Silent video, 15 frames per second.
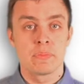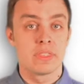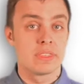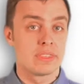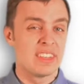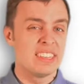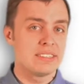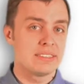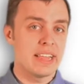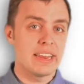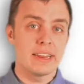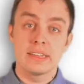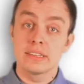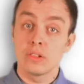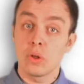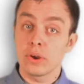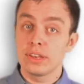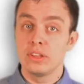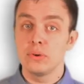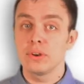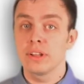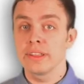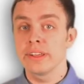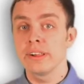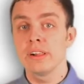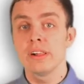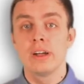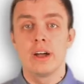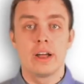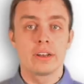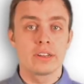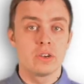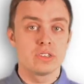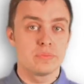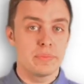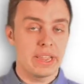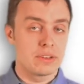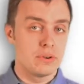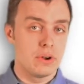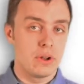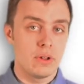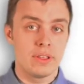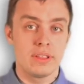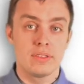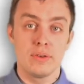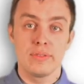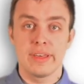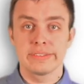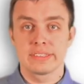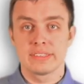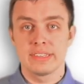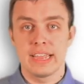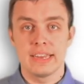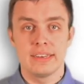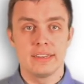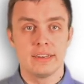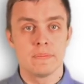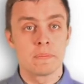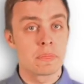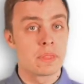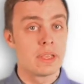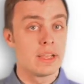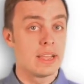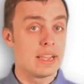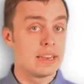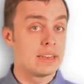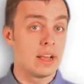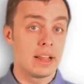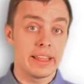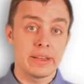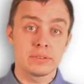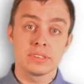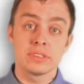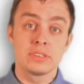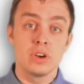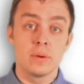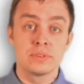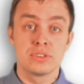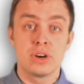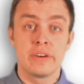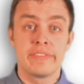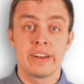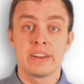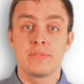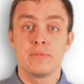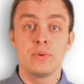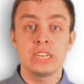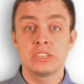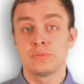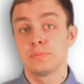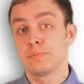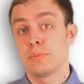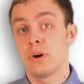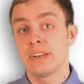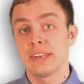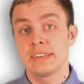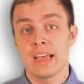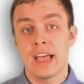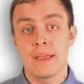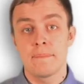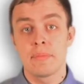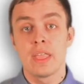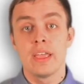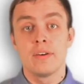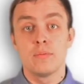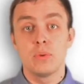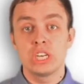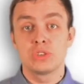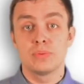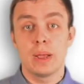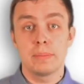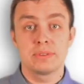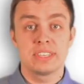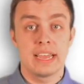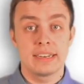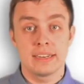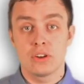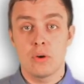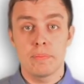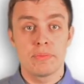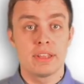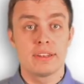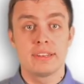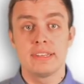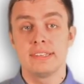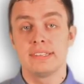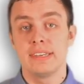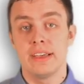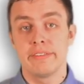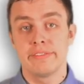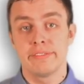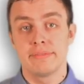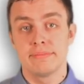This data is longitudinal and goes back to early 2018. It allows us to observe at which point in time which website adopted TCF.